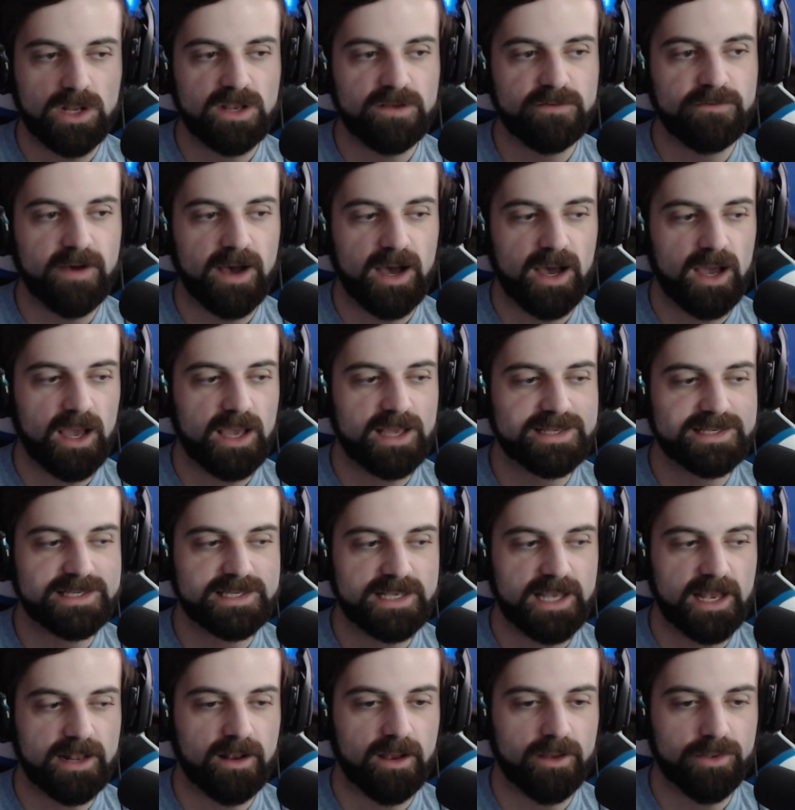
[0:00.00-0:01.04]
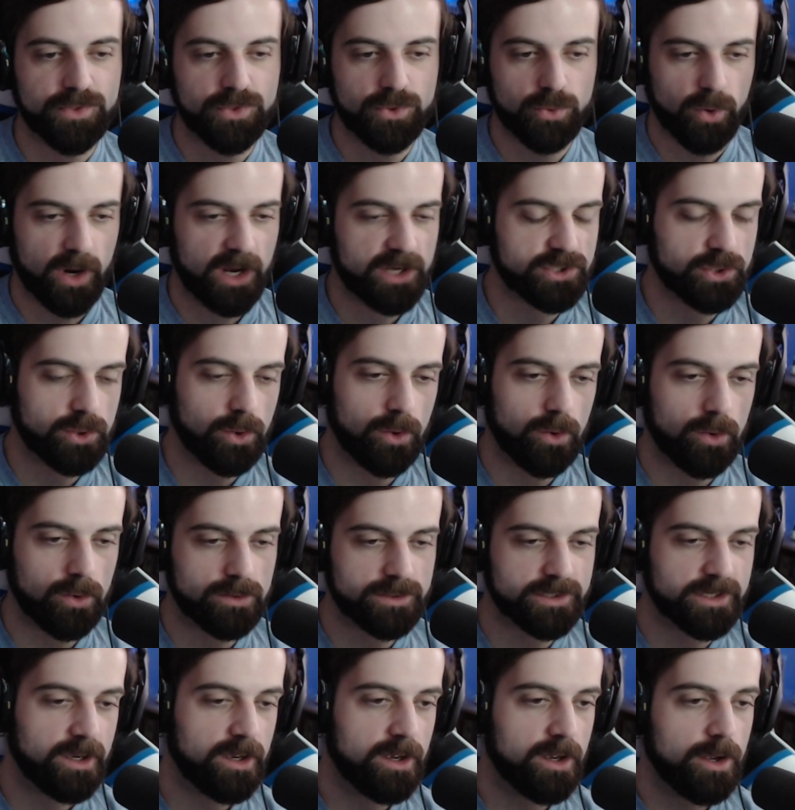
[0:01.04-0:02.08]
if I set a
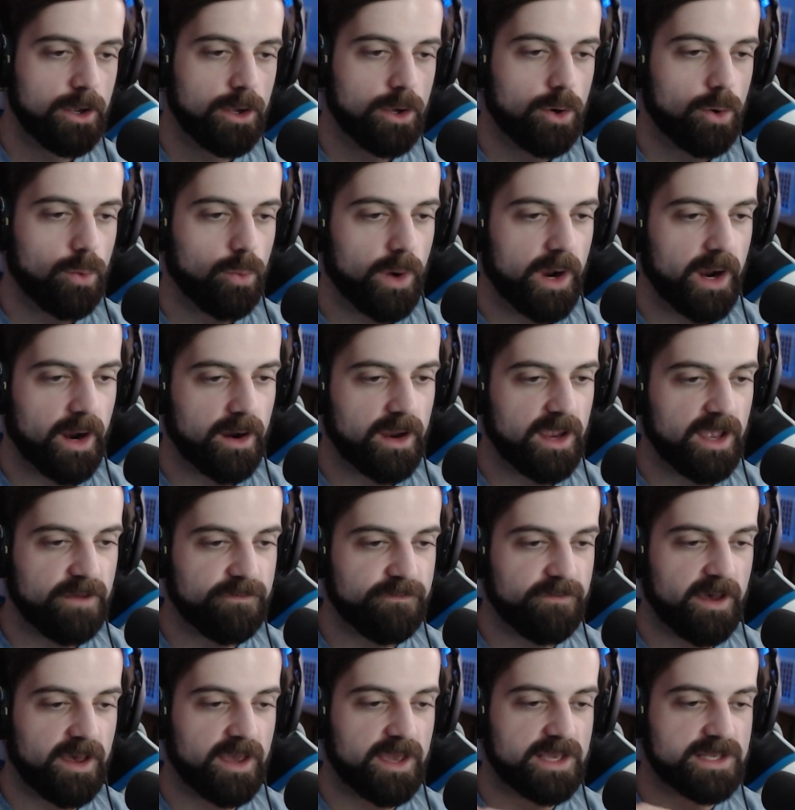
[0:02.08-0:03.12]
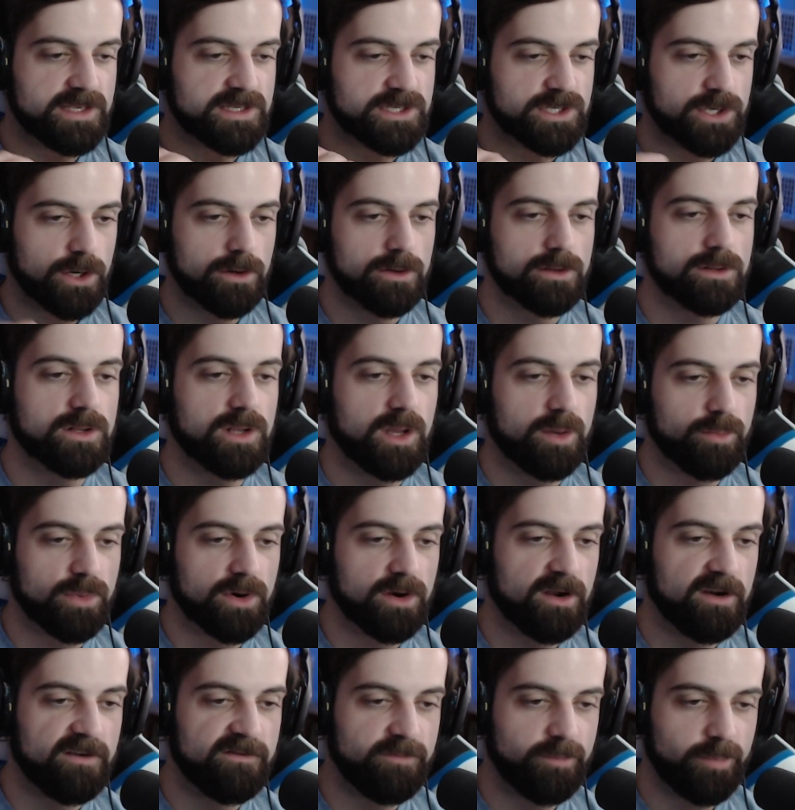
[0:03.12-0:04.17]
threshold where if a certain
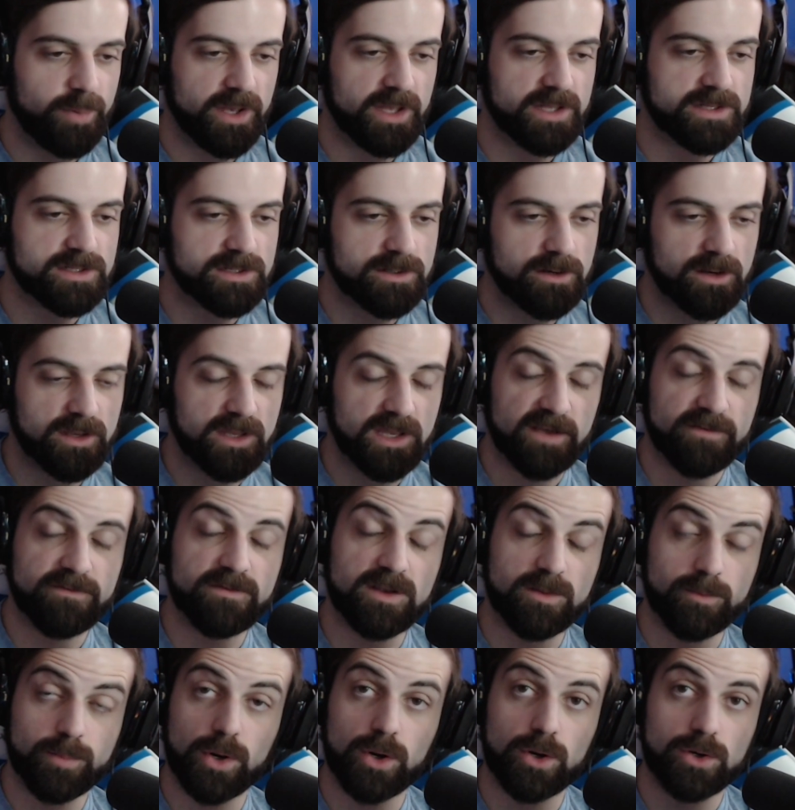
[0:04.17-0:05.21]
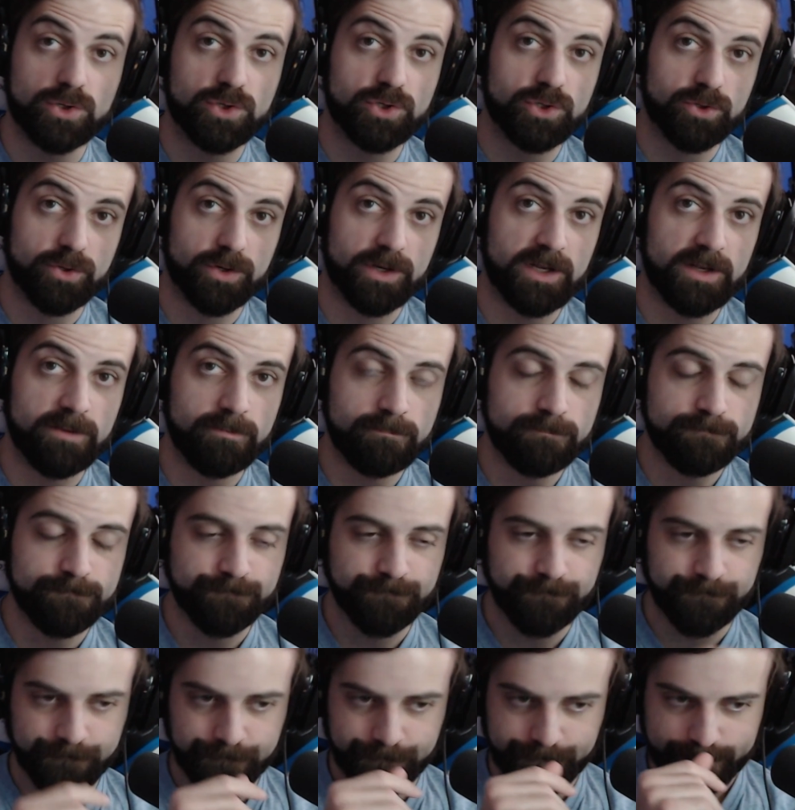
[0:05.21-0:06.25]
number of bits are gifted per stream,
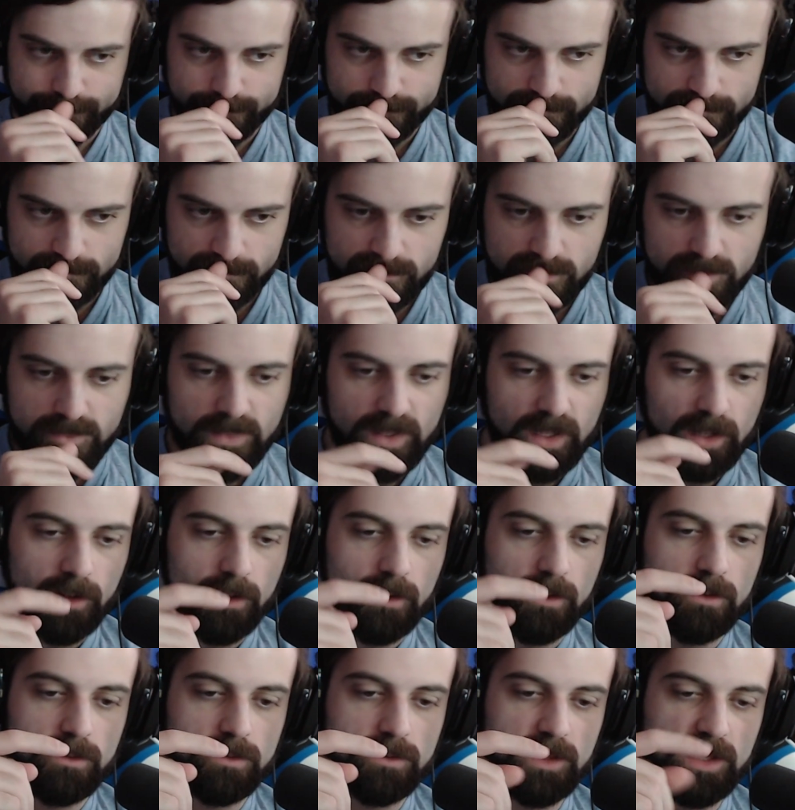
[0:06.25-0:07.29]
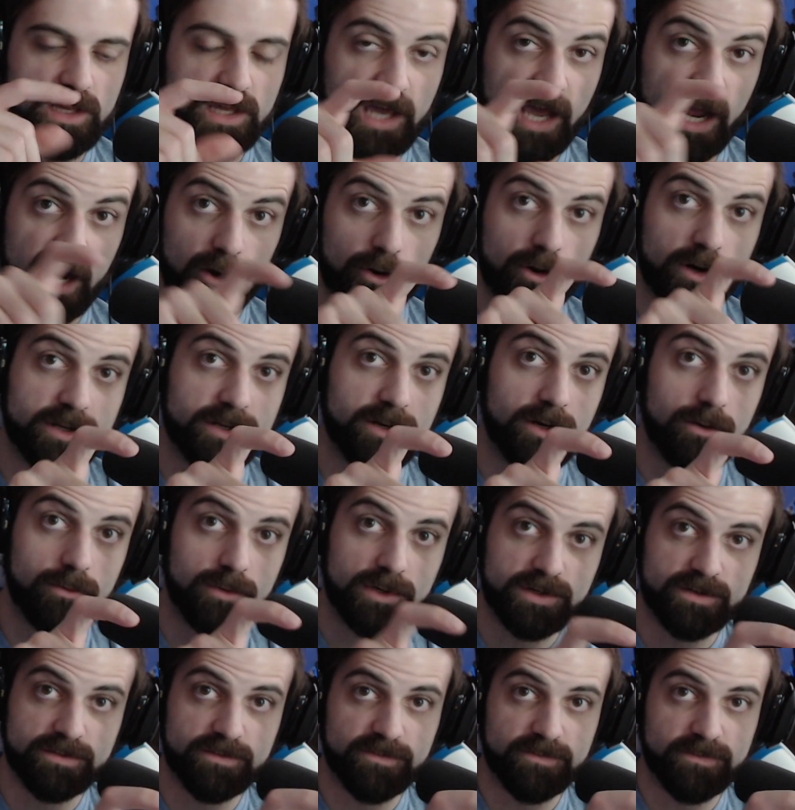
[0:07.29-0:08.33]
the character,
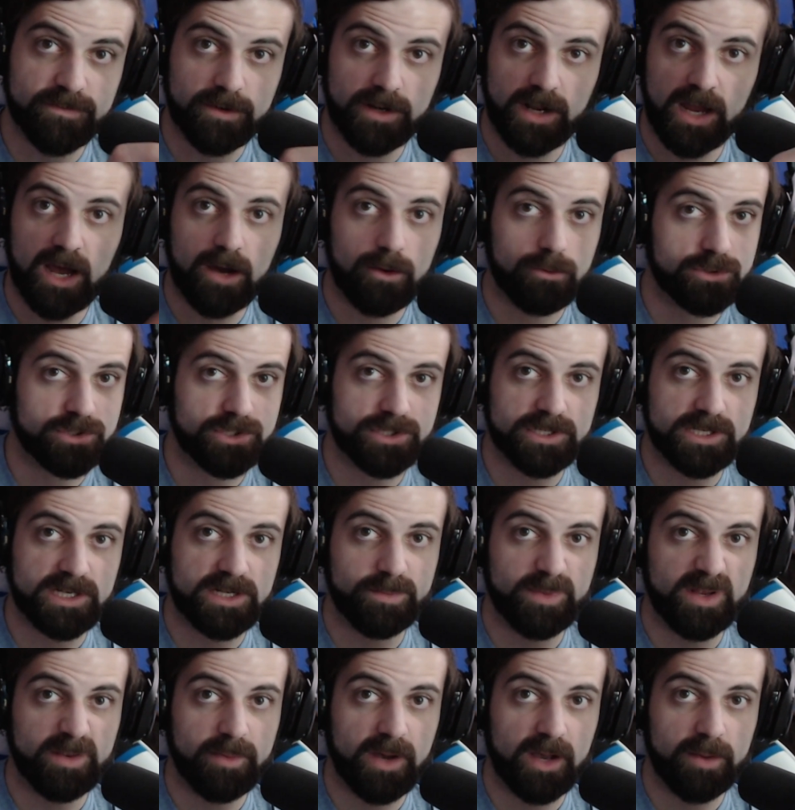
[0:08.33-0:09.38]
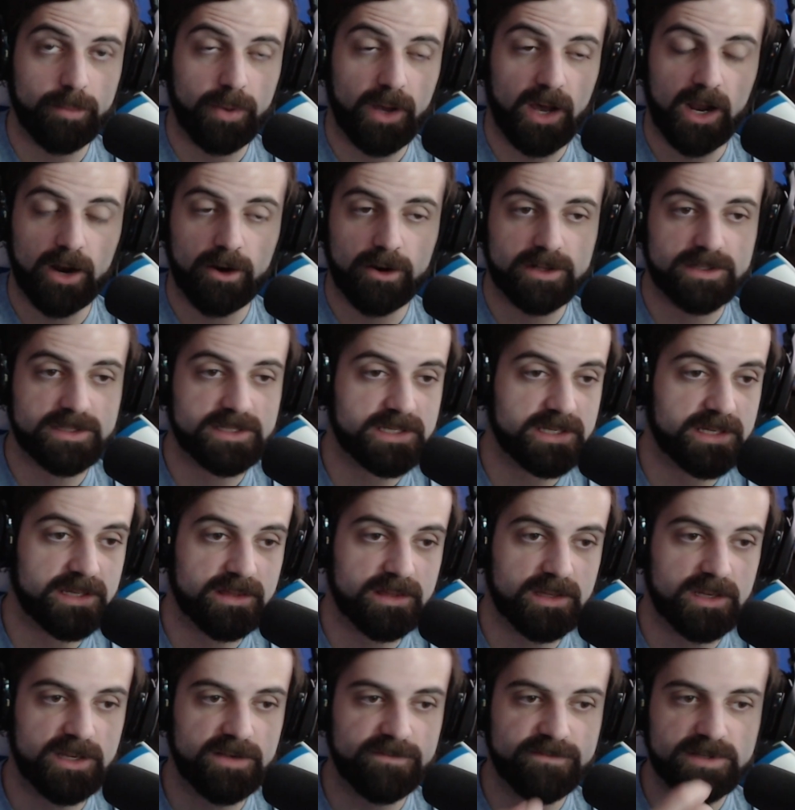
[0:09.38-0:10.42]
which for now is just going to be my pirate in Sea of
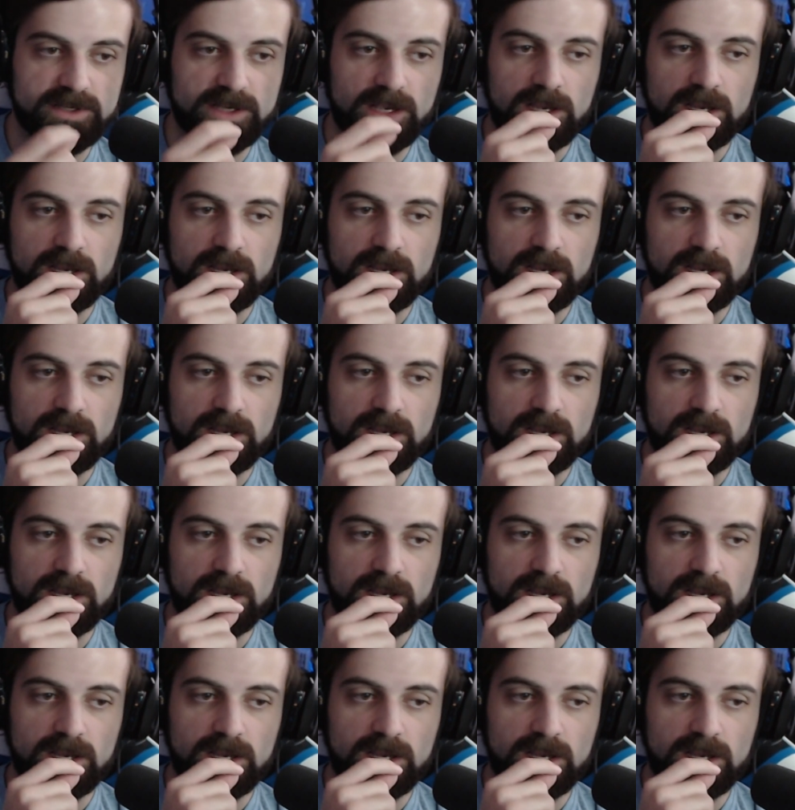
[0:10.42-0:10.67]
Thieves,